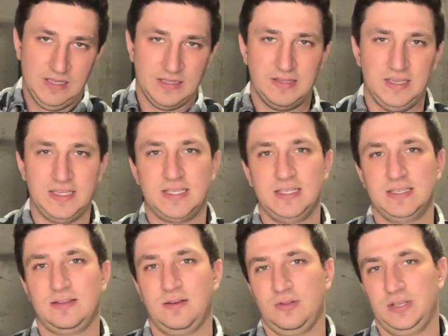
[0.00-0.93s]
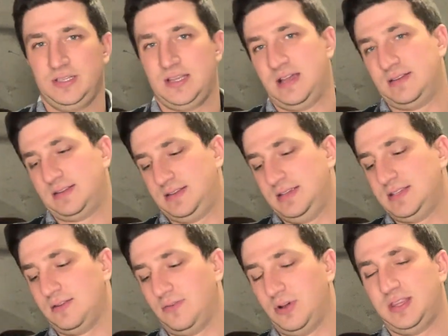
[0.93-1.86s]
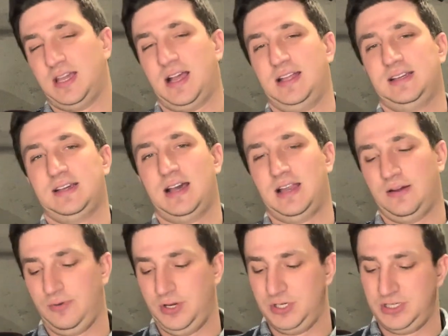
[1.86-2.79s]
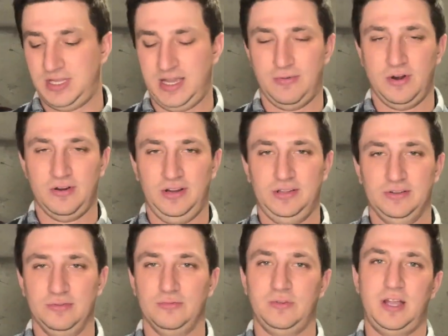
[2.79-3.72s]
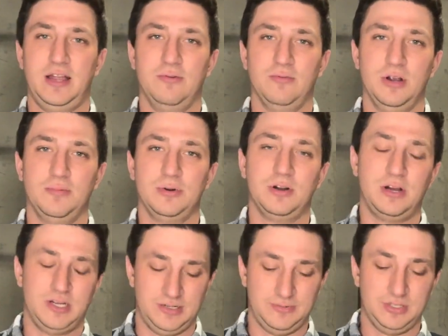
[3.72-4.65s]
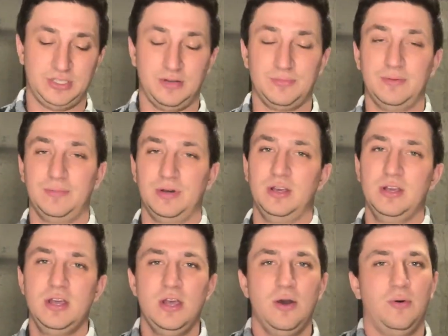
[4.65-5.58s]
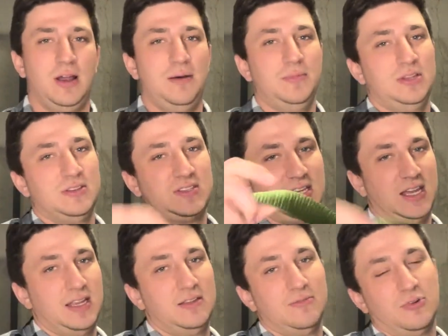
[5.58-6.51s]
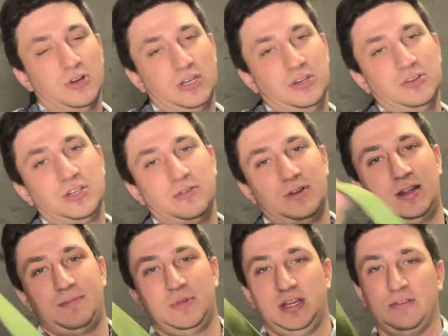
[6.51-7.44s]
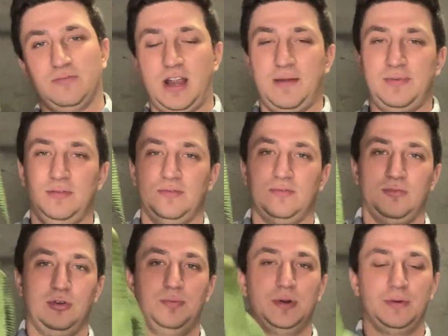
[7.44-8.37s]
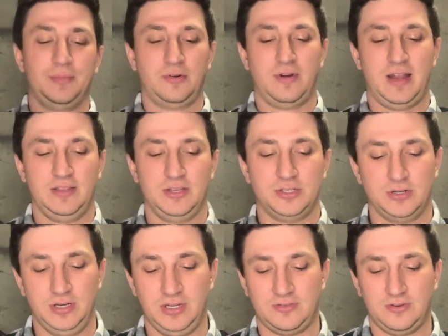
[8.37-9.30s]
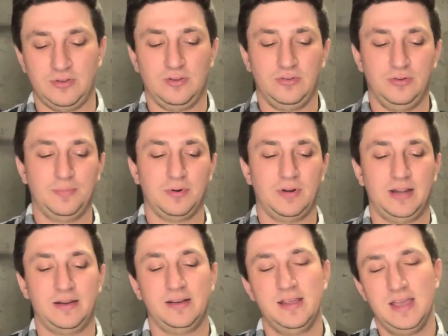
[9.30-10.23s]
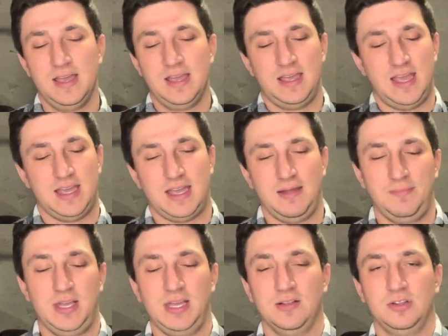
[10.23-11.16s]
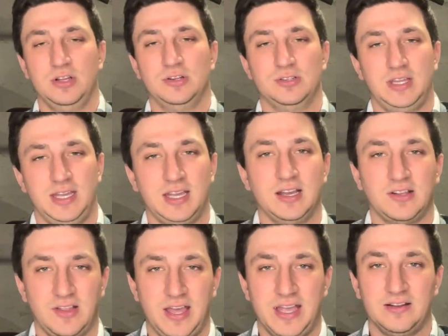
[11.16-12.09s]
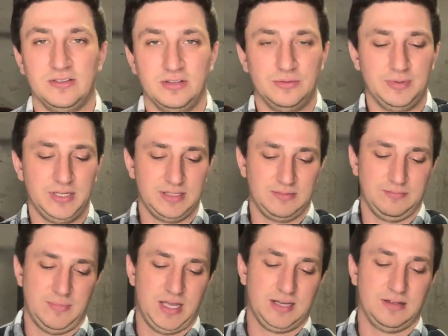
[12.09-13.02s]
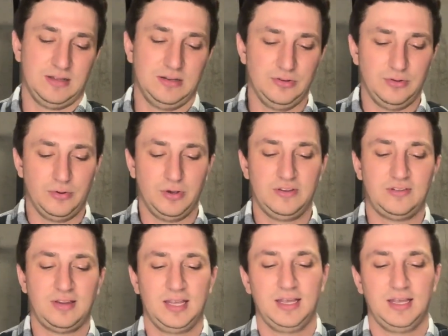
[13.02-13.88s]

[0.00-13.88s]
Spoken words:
this is the only downside. This is the one thing I kind of wish they had rubber on them or something. But when I'm in the stand in the morning, usually when I'm like looping them around the tree, throwing the loop around, it can be they can clang a little bit, make a little noise.